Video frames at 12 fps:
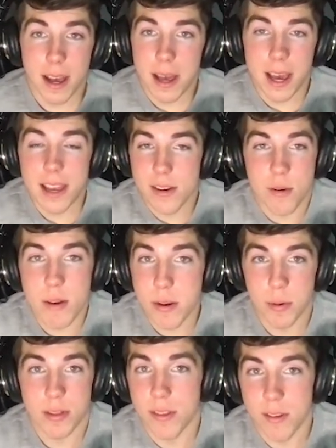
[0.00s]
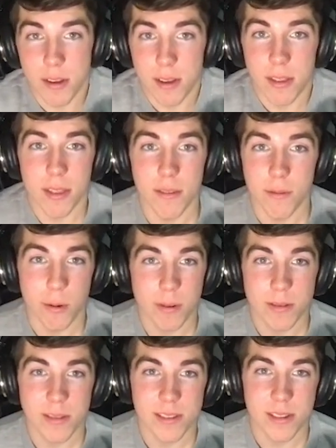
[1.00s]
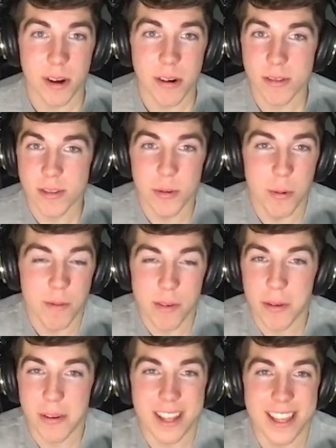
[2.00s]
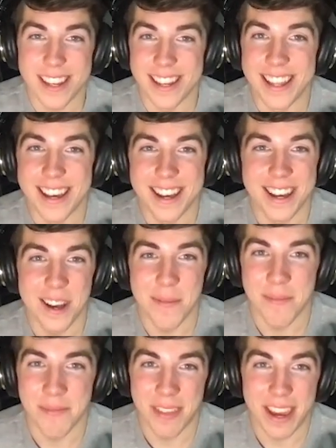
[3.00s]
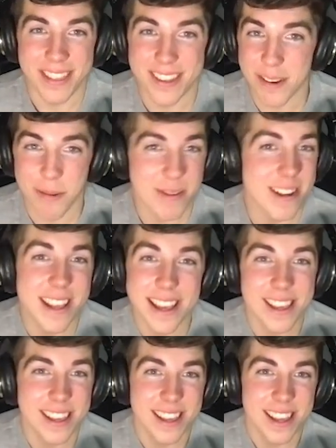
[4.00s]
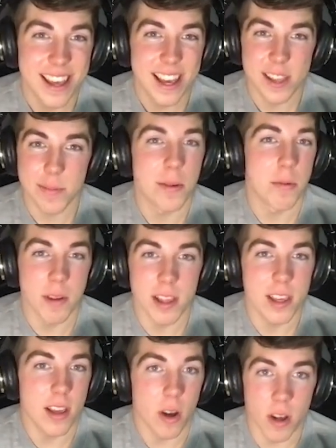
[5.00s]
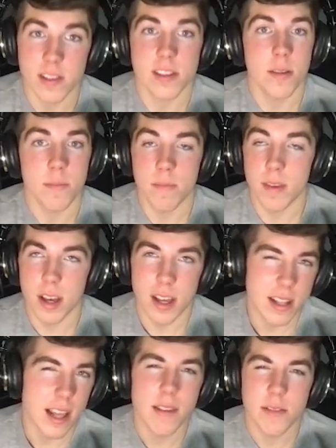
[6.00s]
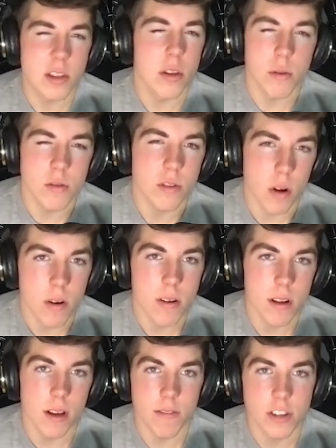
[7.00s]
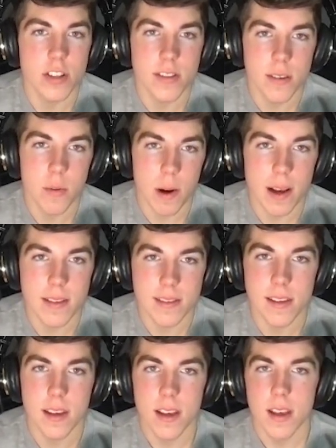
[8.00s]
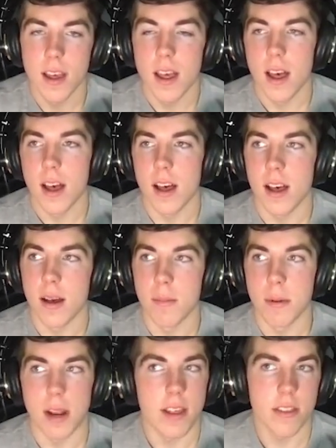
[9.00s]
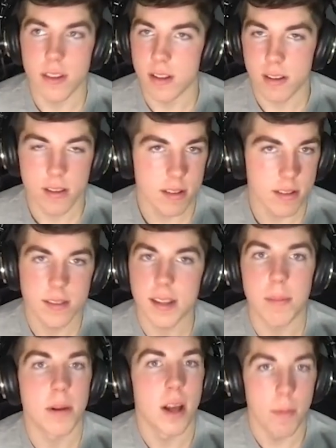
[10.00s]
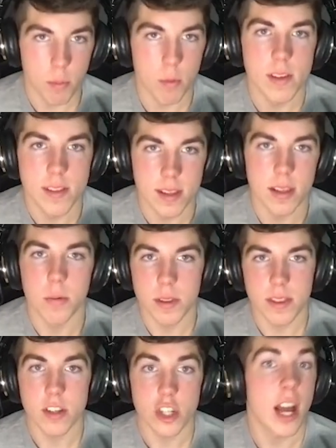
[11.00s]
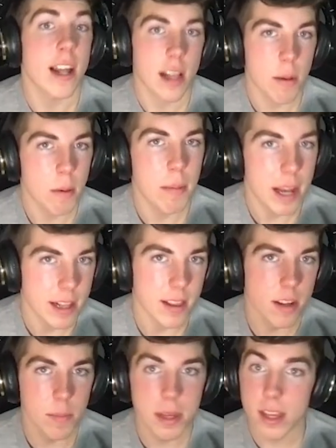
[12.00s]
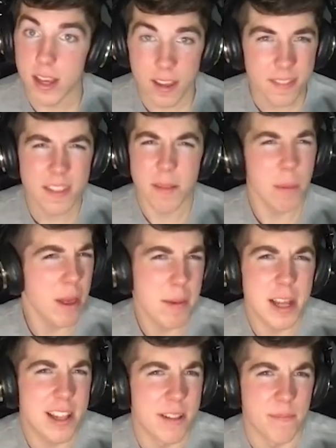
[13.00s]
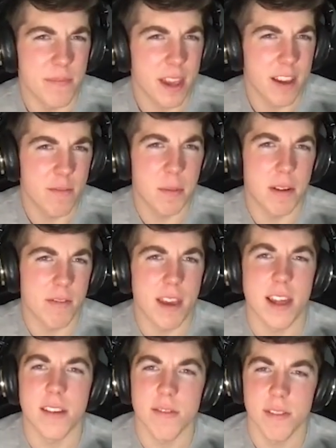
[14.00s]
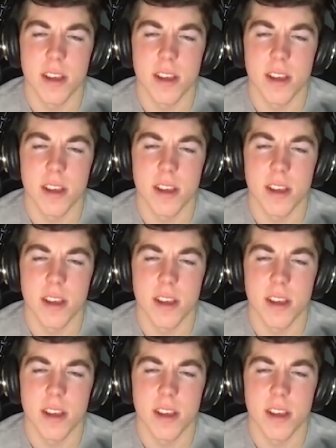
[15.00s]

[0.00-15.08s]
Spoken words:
agreed with the 4 starters who were voted in. I think Arike has been really awesome. Kind of a slow start efficiency-wise, but I think stepping up recently with the shot coming back a little bit, and then the playmaking I've been a fan of.